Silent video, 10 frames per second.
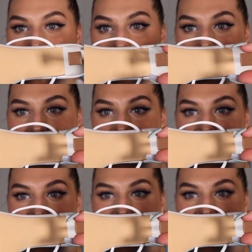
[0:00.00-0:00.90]
it's almost like
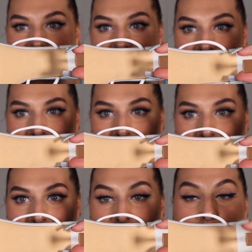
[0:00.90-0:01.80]
your heel is that
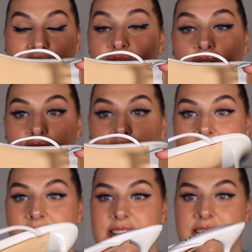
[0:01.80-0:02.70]
thick, even though it's not, your
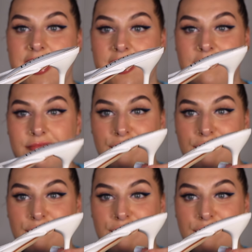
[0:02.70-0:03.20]
heel is thin.